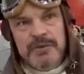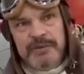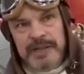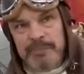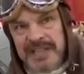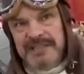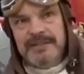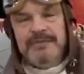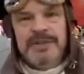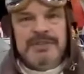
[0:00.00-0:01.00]
Great Britain,
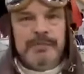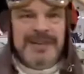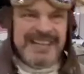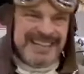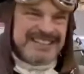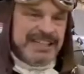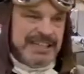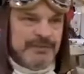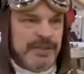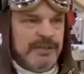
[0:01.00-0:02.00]
for example, in exchange
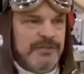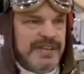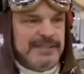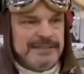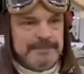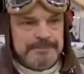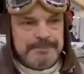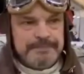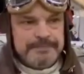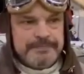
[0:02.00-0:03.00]
for other things.
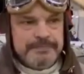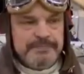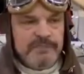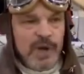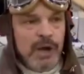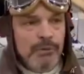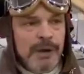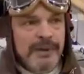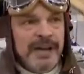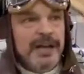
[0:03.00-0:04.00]

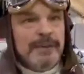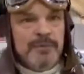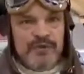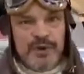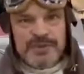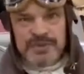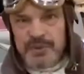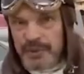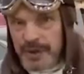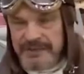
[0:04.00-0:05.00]
However, Bofors
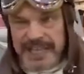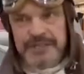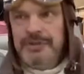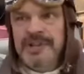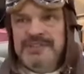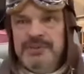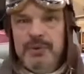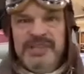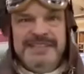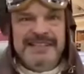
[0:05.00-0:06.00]
naturally saw
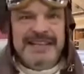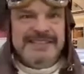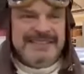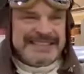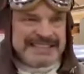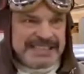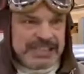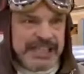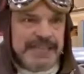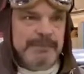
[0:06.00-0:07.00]
this as a
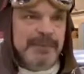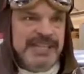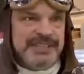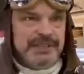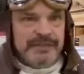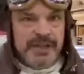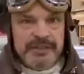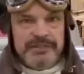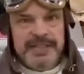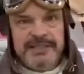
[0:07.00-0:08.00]
great breach of
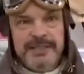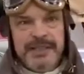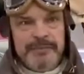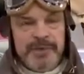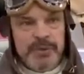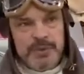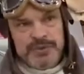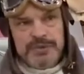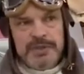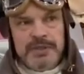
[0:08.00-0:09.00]
contract
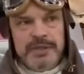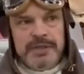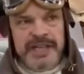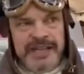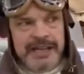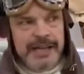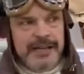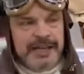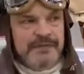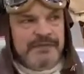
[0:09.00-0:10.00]
because in the
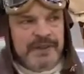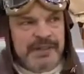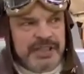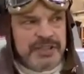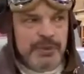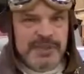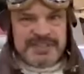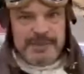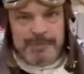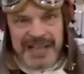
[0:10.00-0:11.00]
end, if the US
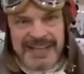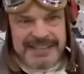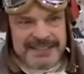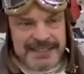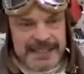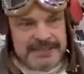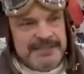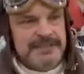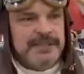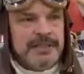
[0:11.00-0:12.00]
supplied these
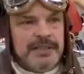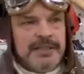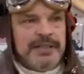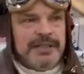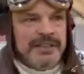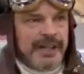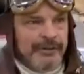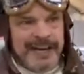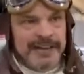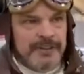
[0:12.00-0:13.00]
guns
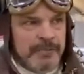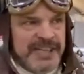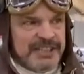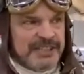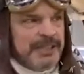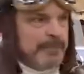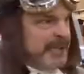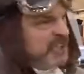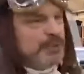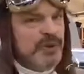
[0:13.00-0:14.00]
directly to the British, the
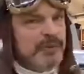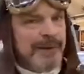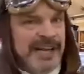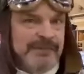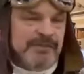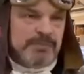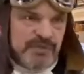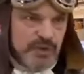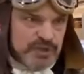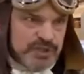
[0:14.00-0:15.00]
British wouldn't buy them from
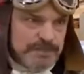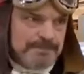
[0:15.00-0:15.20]
Bofors